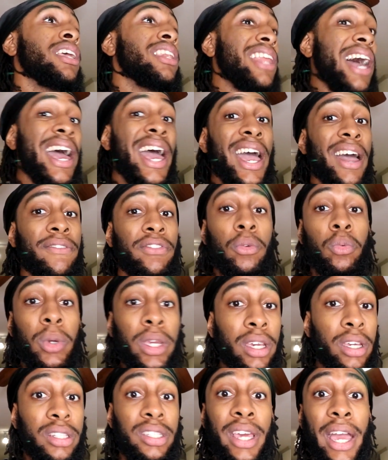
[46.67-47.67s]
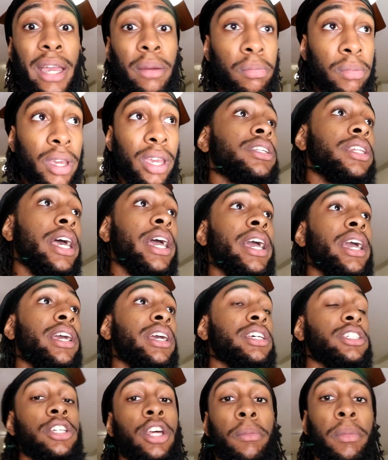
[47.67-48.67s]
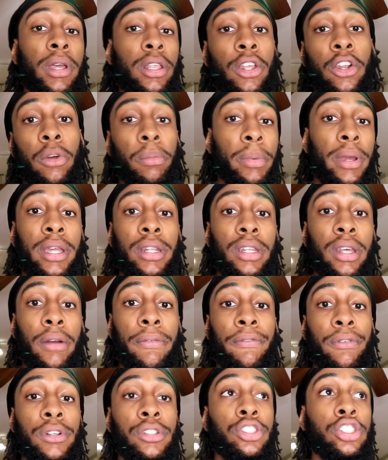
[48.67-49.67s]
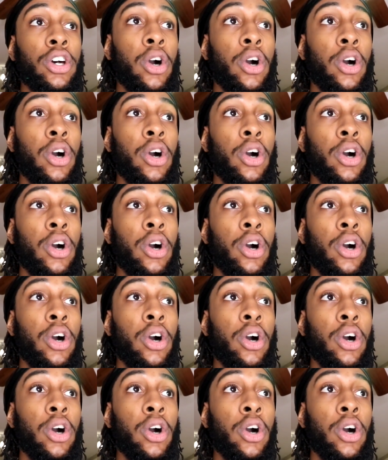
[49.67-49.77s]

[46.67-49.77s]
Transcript: not have the week attack Today is gonna be a little bit different.